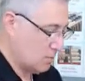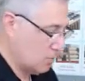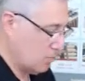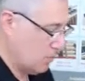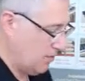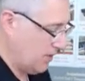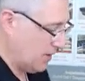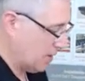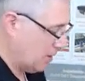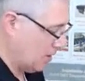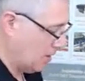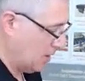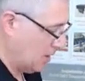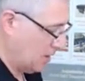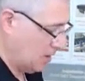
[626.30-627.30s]
moving
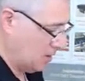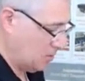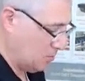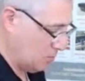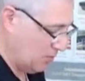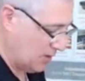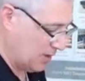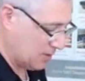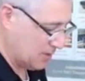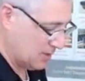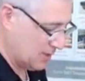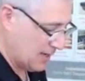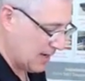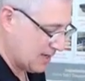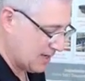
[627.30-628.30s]
on to
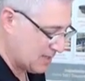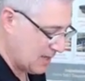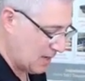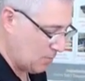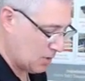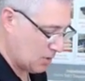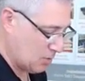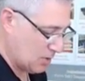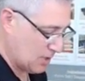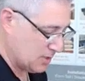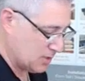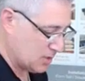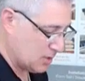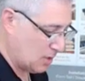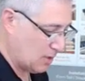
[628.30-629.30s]
the next step, when you want to
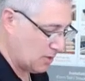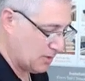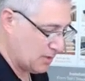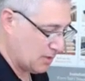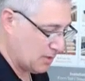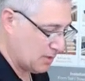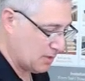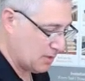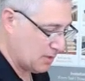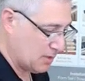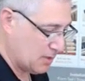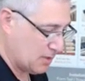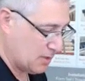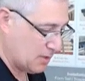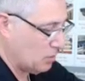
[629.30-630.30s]
install the
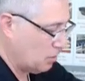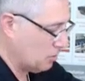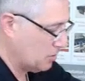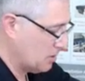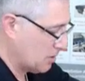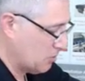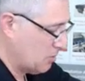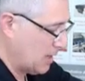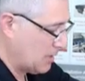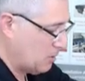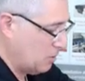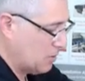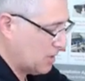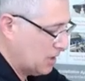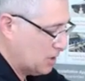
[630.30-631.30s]
bolt holders in the correct
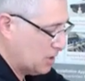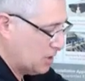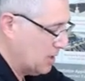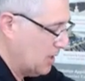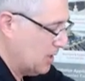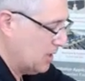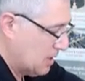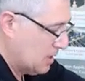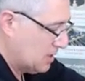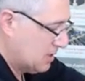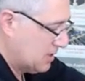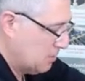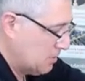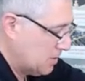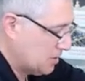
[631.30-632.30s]
location,
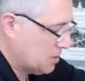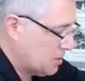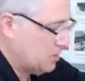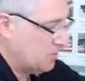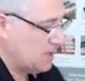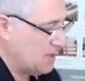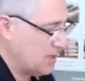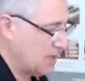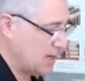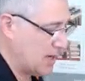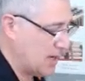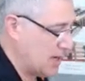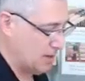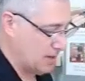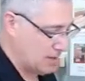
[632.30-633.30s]
similar to
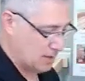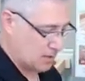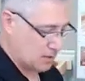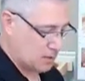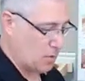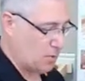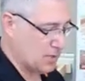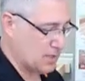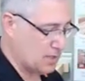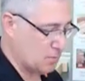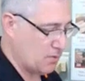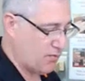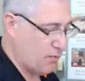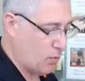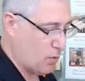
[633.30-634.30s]
the to what we
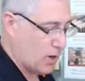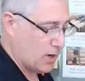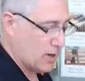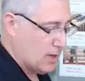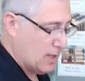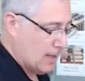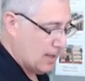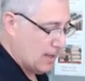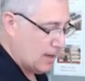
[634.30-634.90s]
did before,